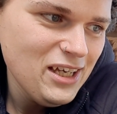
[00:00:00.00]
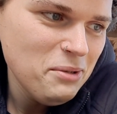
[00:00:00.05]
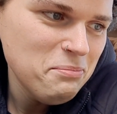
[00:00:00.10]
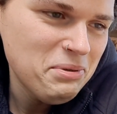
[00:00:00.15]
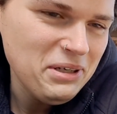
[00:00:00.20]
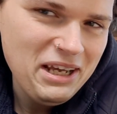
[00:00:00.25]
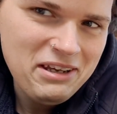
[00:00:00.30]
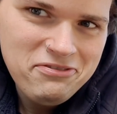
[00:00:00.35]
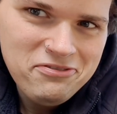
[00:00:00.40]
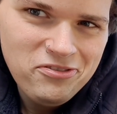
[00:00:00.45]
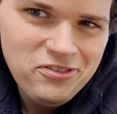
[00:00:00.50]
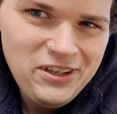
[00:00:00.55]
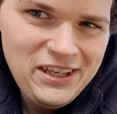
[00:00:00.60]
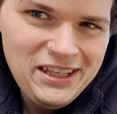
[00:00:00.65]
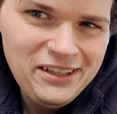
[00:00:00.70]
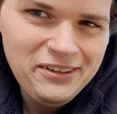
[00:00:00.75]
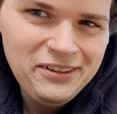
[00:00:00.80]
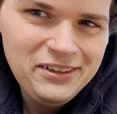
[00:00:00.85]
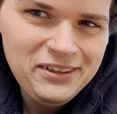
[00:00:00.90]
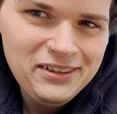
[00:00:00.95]
but I
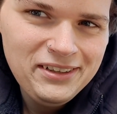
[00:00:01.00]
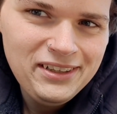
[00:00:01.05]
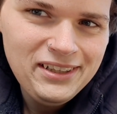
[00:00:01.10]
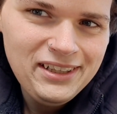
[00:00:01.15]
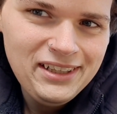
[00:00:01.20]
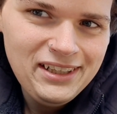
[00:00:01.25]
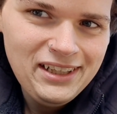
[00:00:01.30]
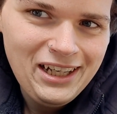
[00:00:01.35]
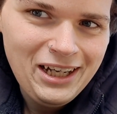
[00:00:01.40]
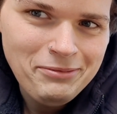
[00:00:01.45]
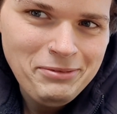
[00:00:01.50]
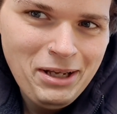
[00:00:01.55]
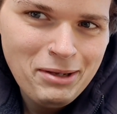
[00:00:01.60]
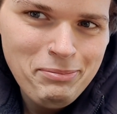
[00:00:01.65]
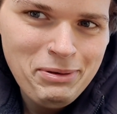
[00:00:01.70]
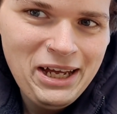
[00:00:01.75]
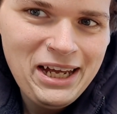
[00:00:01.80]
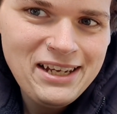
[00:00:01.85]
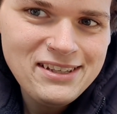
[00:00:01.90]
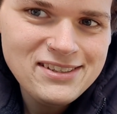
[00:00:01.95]
feel, I'm
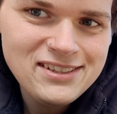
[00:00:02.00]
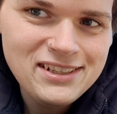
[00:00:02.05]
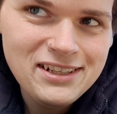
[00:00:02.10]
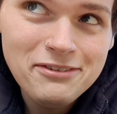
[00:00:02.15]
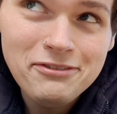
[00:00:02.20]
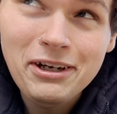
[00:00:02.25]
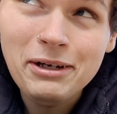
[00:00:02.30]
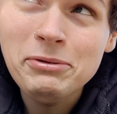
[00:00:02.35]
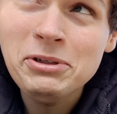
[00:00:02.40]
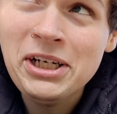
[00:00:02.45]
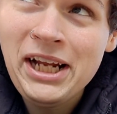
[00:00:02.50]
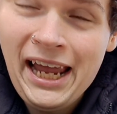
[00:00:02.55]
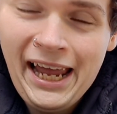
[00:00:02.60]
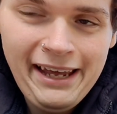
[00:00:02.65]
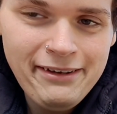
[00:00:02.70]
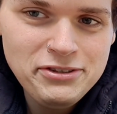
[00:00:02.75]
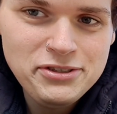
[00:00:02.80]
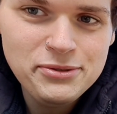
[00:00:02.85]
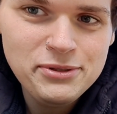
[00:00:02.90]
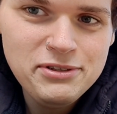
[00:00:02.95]
not positive, I'm going to
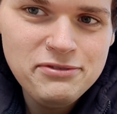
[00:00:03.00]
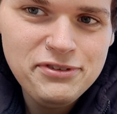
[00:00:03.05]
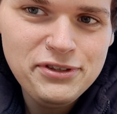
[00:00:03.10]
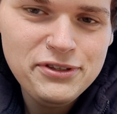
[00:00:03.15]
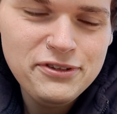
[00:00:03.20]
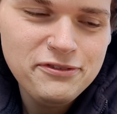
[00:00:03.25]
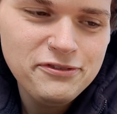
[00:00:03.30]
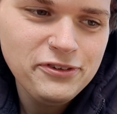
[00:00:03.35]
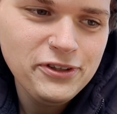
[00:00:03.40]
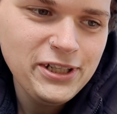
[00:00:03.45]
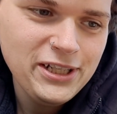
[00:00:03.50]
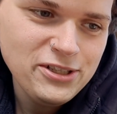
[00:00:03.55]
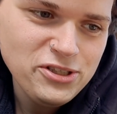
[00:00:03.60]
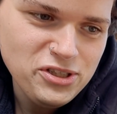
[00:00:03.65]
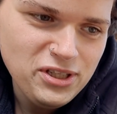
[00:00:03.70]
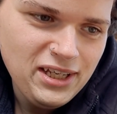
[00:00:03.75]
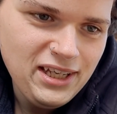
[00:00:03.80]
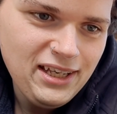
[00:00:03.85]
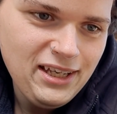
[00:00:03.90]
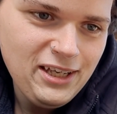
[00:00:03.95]
have to review the
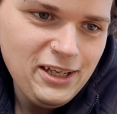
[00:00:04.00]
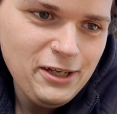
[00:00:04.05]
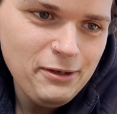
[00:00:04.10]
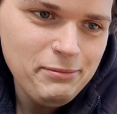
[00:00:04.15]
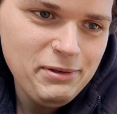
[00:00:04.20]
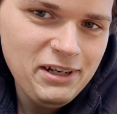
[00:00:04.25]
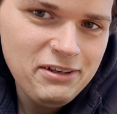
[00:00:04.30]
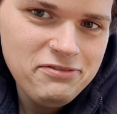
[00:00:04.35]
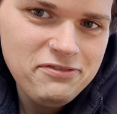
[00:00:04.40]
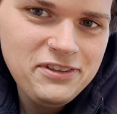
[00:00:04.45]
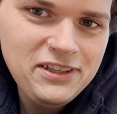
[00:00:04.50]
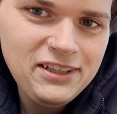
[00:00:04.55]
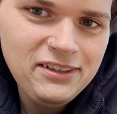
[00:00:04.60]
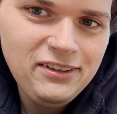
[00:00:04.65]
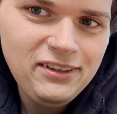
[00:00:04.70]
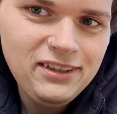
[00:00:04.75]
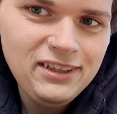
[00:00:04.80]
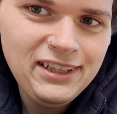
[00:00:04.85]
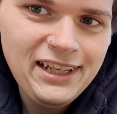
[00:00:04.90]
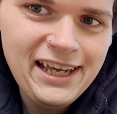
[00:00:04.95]
footage, but I
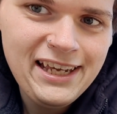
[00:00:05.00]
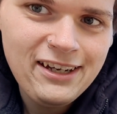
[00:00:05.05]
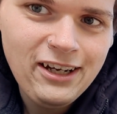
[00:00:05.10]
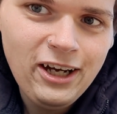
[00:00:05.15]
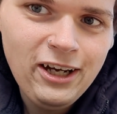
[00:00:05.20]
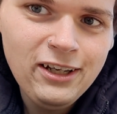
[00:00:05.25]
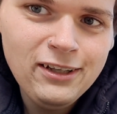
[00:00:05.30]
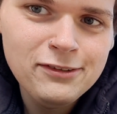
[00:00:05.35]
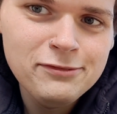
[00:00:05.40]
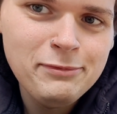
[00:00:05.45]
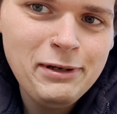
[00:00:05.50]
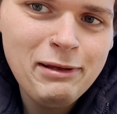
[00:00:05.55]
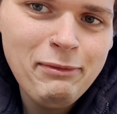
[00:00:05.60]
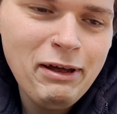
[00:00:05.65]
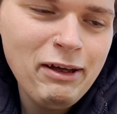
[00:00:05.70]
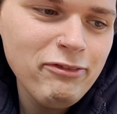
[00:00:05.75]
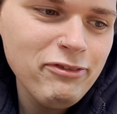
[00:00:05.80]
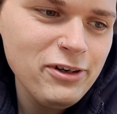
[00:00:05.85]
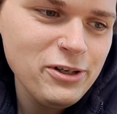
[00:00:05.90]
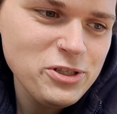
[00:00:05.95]
feel like all of my
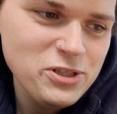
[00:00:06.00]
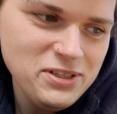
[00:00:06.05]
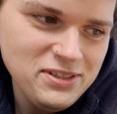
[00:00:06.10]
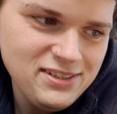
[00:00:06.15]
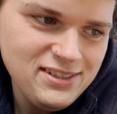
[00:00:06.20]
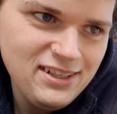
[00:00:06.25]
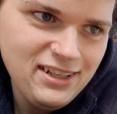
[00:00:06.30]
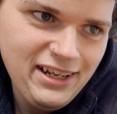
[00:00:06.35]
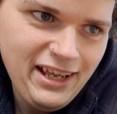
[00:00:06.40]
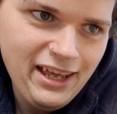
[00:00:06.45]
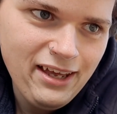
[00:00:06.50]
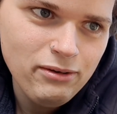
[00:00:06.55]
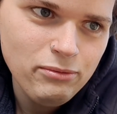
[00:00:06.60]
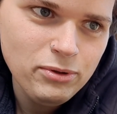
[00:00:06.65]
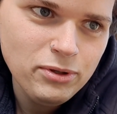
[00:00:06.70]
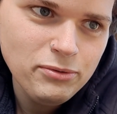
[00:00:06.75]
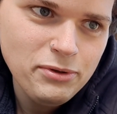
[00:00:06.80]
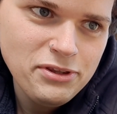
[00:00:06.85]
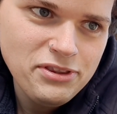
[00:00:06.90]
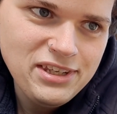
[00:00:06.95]
malfunctions today
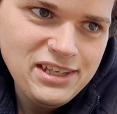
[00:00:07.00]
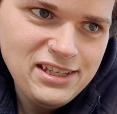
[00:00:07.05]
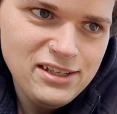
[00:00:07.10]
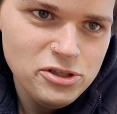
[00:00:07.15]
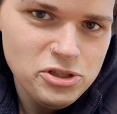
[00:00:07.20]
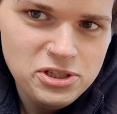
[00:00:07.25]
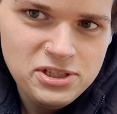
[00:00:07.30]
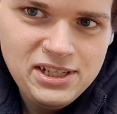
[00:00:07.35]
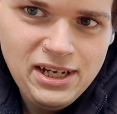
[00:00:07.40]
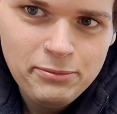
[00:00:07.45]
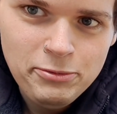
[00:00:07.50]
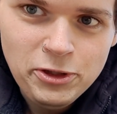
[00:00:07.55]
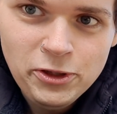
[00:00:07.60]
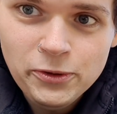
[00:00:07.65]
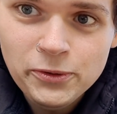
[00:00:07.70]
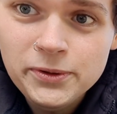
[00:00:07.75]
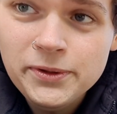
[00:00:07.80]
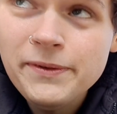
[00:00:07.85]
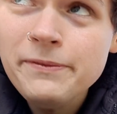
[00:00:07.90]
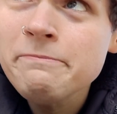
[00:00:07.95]
were with the
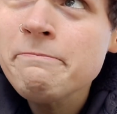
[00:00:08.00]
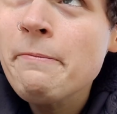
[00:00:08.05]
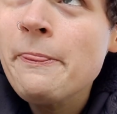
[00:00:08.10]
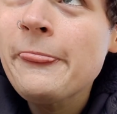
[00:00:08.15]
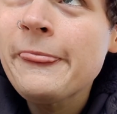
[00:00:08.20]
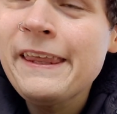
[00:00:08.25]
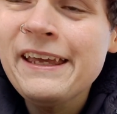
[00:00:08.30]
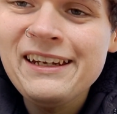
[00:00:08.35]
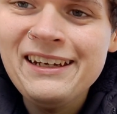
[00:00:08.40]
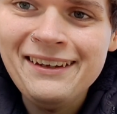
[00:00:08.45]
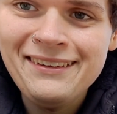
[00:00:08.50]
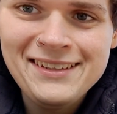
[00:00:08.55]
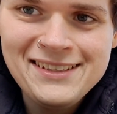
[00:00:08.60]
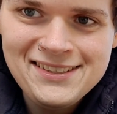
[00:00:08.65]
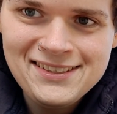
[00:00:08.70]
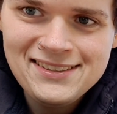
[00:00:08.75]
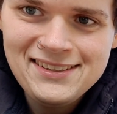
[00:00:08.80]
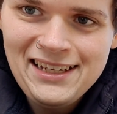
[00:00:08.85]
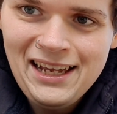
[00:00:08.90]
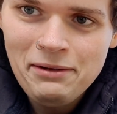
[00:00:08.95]
EGW. Now,
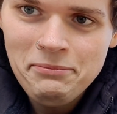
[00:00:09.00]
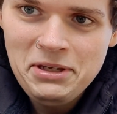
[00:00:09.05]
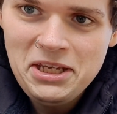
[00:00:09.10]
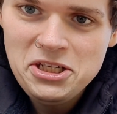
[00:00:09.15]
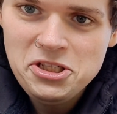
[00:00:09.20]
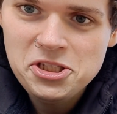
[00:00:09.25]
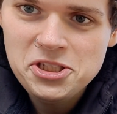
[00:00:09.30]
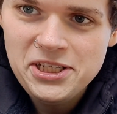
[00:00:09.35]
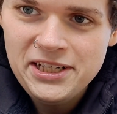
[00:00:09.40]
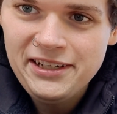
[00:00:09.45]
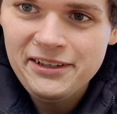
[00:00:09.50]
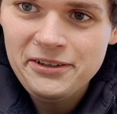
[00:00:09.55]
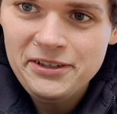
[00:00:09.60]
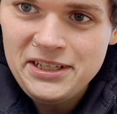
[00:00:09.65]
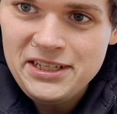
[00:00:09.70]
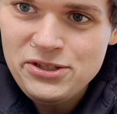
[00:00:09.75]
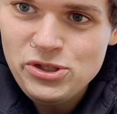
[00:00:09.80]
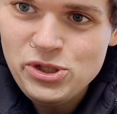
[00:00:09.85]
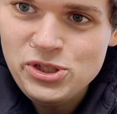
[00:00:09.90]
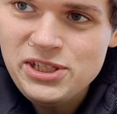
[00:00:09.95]
this is not me shitting on
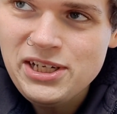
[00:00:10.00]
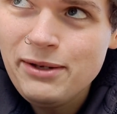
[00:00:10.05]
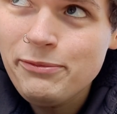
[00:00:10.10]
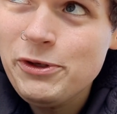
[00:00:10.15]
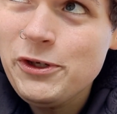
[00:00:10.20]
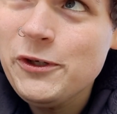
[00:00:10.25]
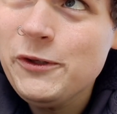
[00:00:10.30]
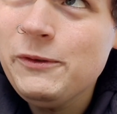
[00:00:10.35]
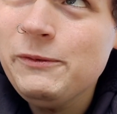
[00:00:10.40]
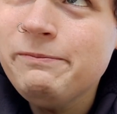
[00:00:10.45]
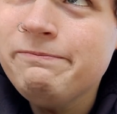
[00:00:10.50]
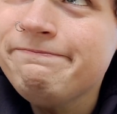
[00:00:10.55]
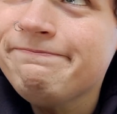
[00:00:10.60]
EGW,